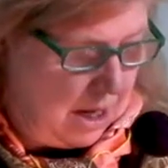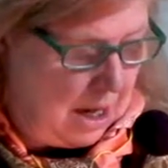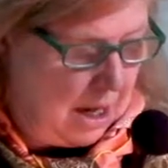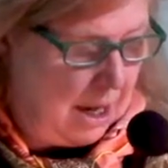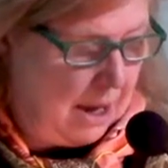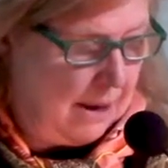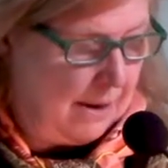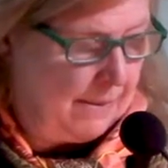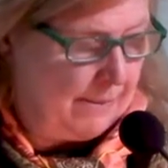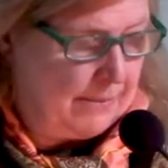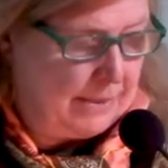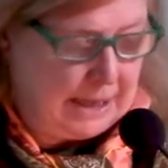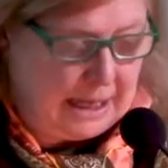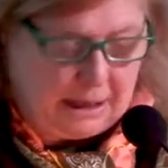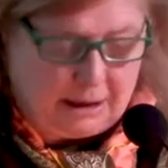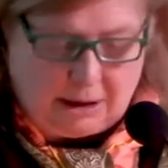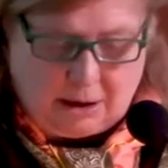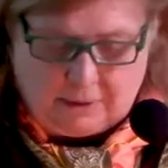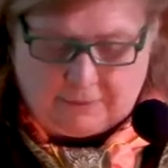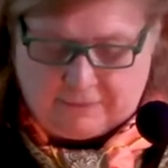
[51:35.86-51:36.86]
Um,
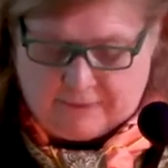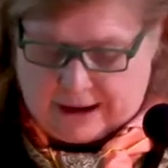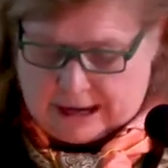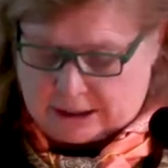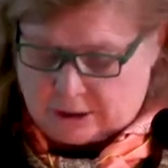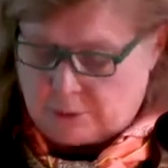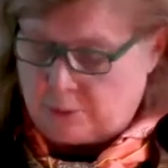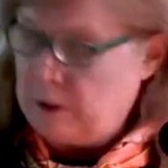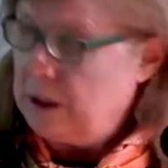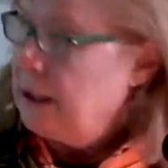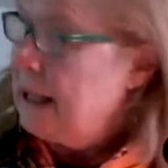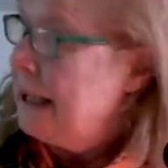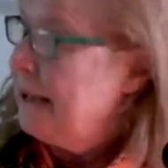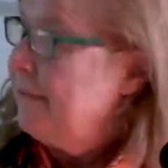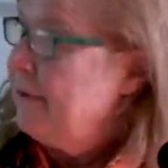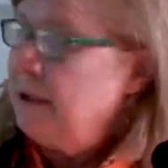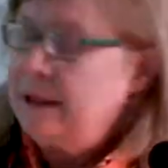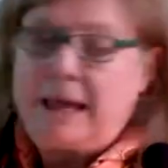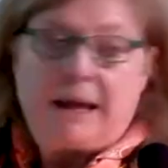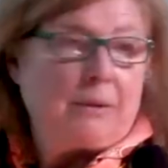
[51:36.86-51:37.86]
they, in fact, well,
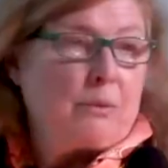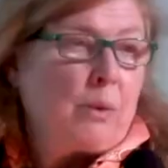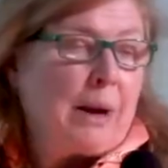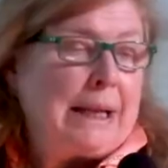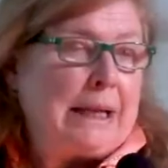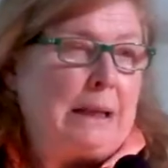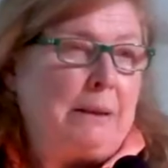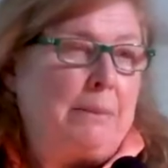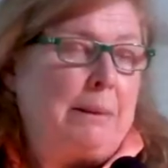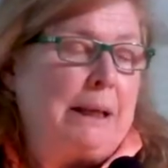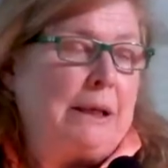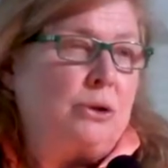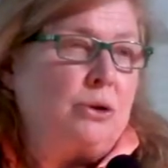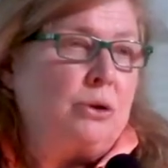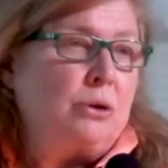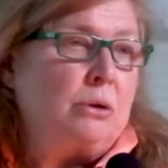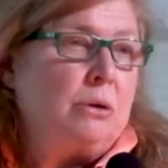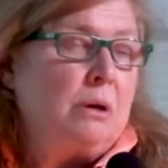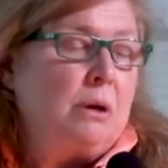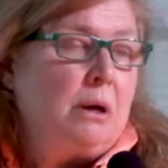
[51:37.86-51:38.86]
even that wedding
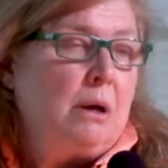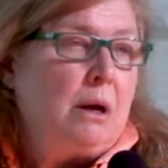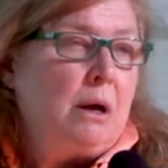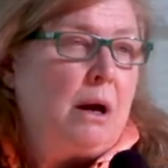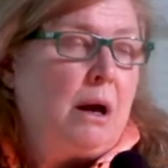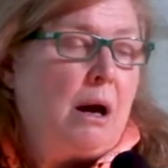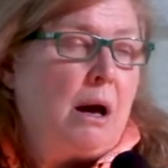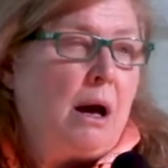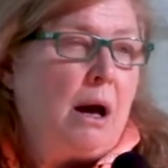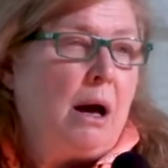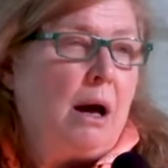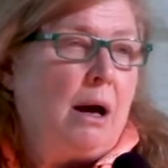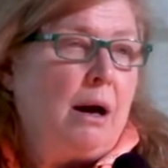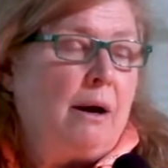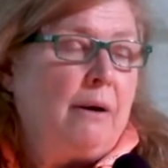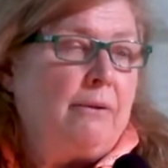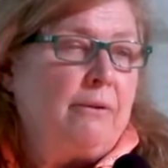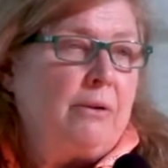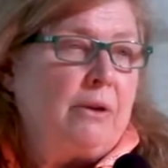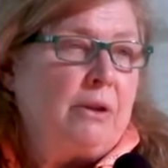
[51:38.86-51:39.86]
picture
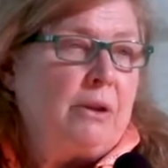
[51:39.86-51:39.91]
uh,